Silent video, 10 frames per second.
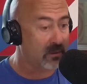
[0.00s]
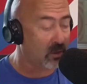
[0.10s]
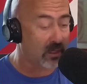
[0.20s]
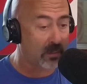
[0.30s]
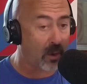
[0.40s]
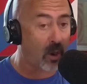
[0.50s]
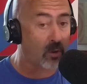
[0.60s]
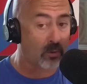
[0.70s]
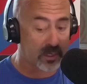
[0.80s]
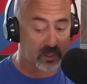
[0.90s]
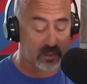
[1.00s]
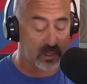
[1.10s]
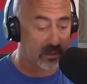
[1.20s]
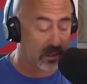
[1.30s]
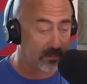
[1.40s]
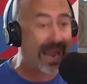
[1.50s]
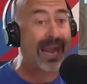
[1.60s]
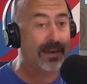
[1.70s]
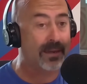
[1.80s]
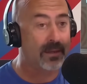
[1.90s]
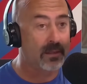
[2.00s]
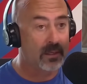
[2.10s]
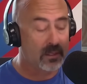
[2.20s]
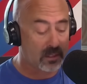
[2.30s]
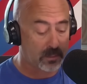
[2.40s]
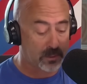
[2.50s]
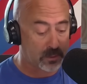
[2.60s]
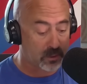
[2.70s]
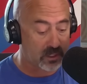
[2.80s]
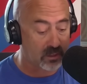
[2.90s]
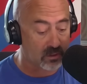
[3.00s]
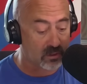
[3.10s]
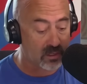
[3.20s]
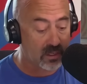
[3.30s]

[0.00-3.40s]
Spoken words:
turning the ball over yesterday like mad to the Pittsburgh Steelers.